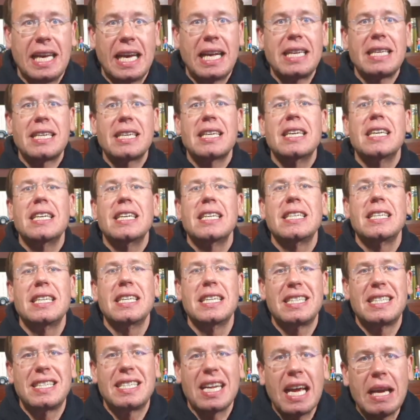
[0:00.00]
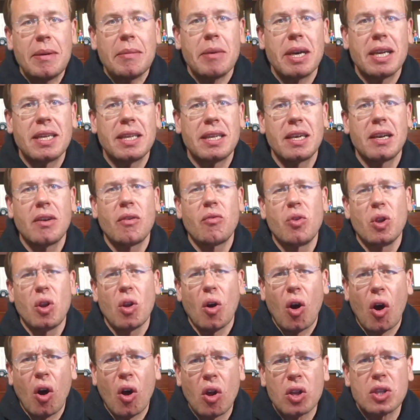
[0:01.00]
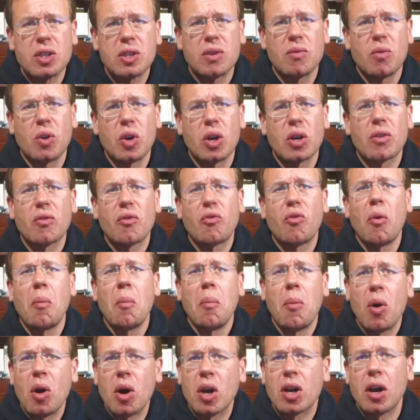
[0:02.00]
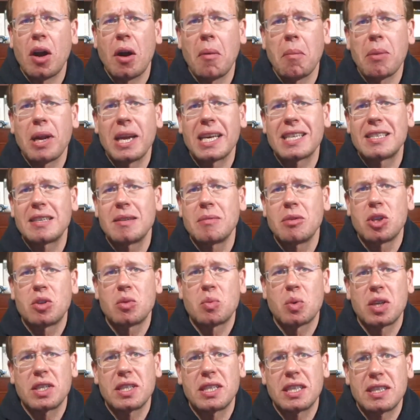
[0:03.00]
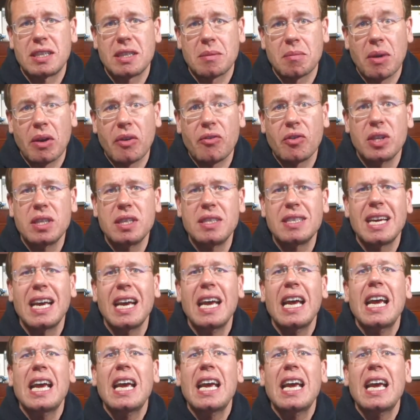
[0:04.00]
Yet, the same idea will also work for more complex image processing methods